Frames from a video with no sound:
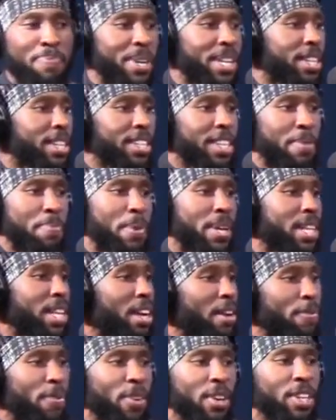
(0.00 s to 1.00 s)
he been
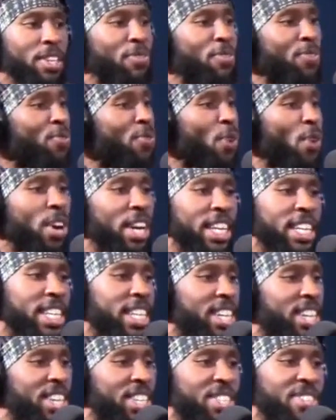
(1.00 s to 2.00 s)
there for 40
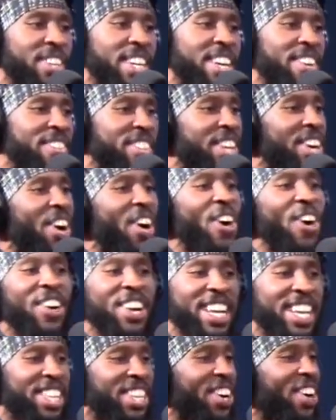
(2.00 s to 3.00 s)
years or whatever.
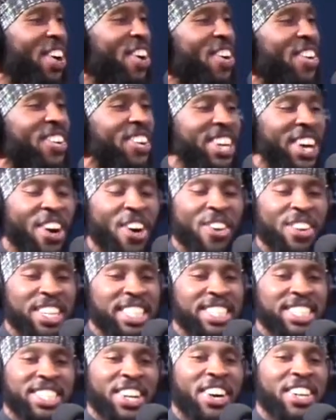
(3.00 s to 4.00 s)
The
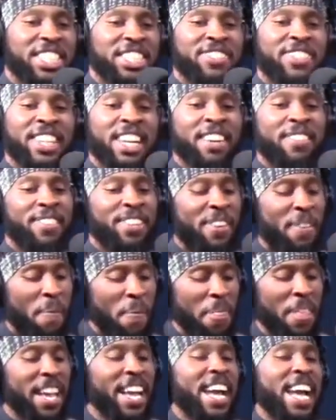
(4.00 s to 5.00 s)
oldest sergeant, whatever.
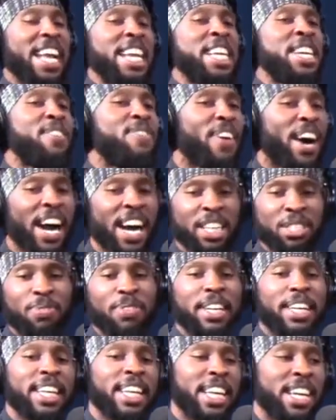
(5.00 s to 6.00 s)
And he rides
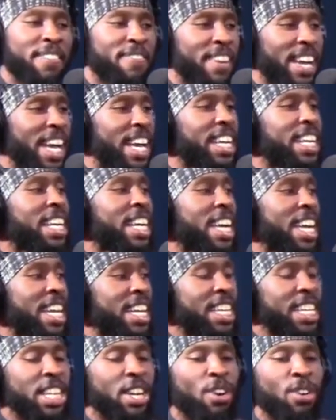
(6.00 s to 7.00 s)
with him, and
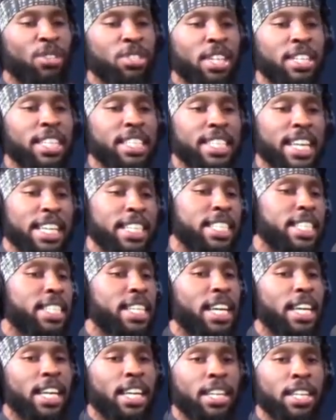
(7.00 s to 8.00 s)
he goes on a
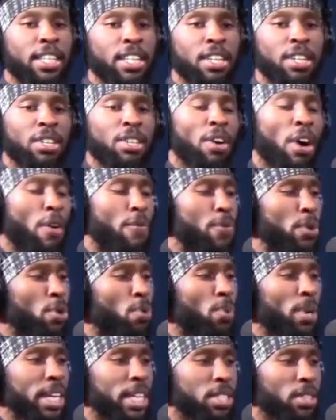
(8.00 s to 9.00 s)
day-to-day, a few
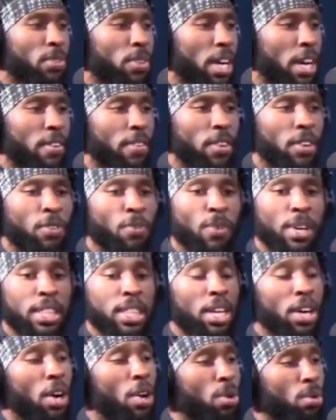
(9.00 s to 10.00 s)
weeks or whatever, with
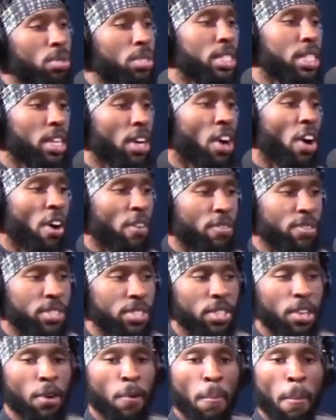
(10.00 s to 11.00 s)
the OG
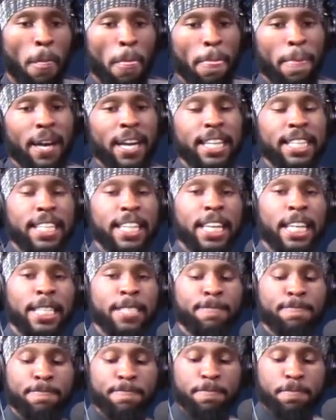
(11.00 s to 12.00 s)
officer. And
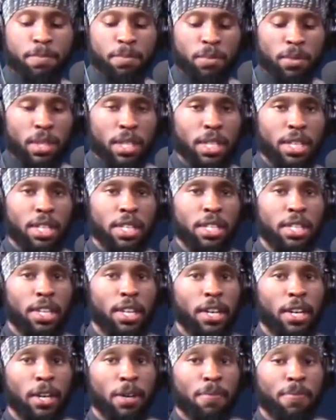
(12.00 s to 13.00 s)
then
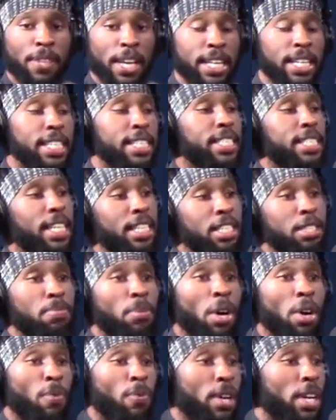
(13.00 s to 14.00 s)
he sets him
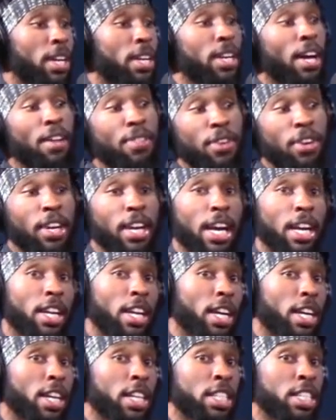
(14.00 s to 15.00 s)
off with another kind of
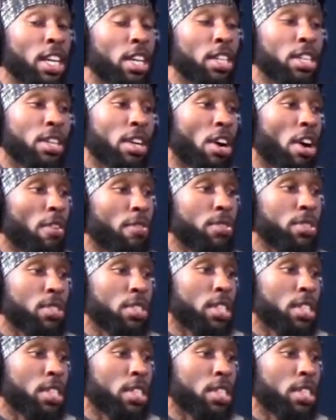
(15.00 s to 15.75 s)
like a younger officer, and